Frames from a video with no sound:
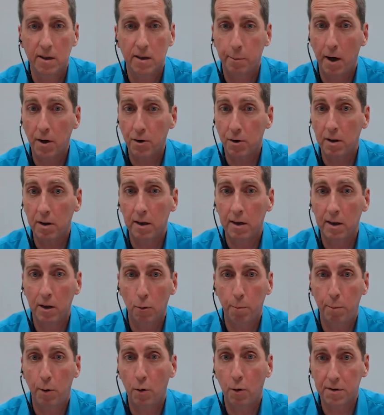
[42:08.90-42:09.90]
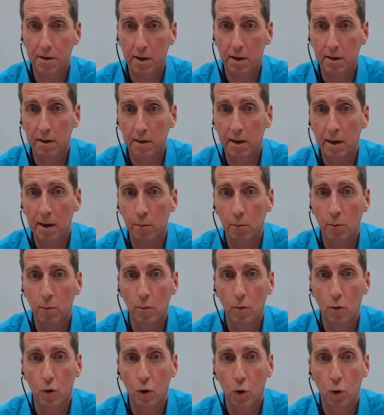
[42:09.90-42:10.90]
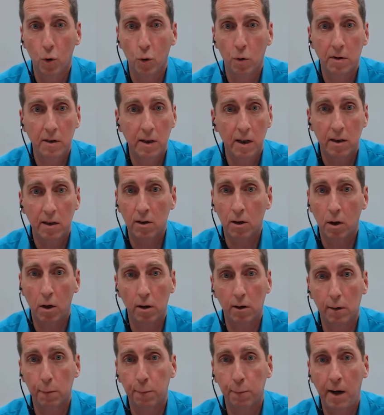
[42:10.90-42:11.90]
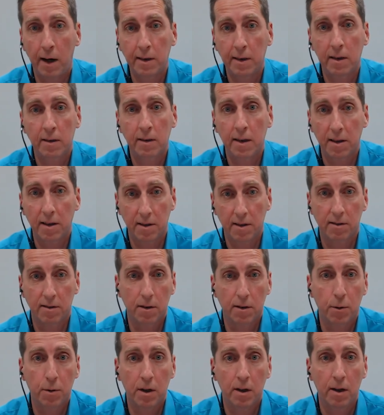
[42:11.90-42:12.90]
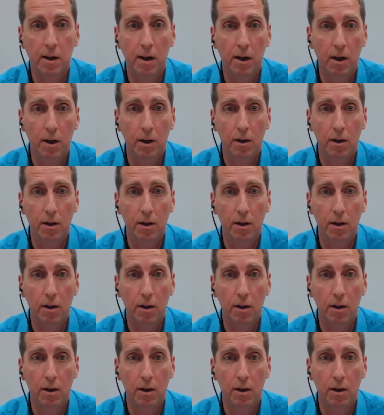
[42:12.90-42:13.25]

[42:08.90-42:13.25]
especially the opposing team who did not find it necessary